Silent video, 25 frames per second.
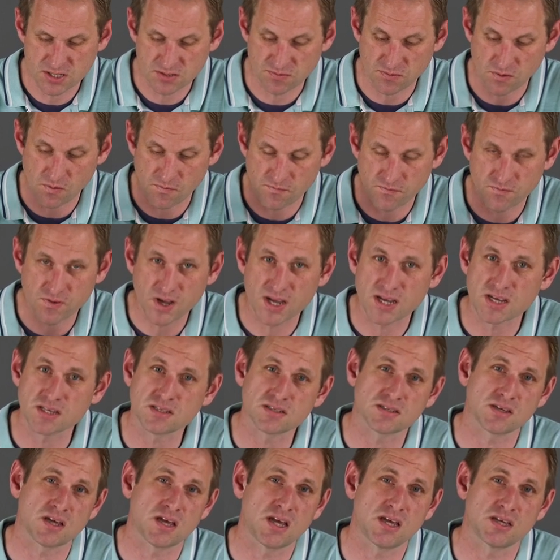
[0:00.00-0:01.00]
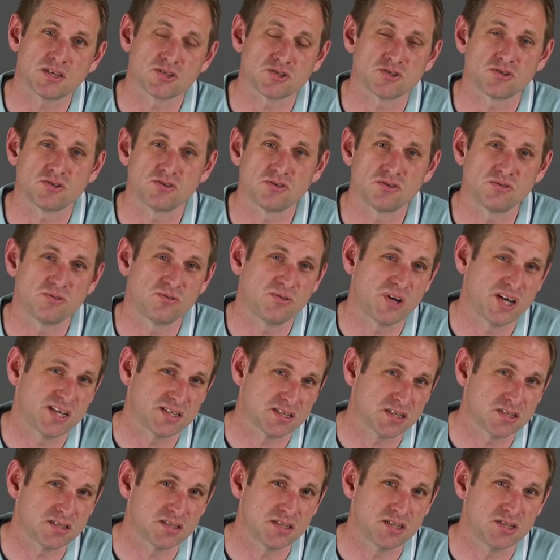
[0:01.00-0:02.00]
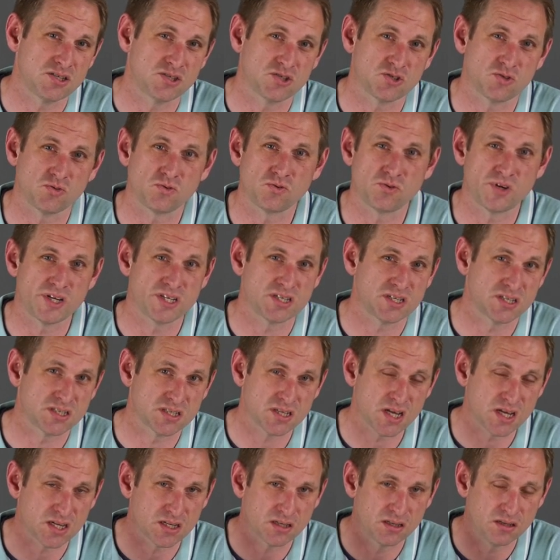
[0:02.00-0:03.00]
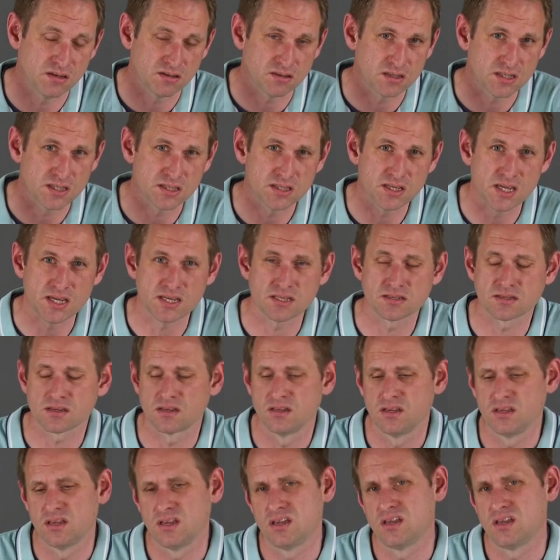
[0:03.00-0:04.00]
is for fast external SSD storage, exactly like this.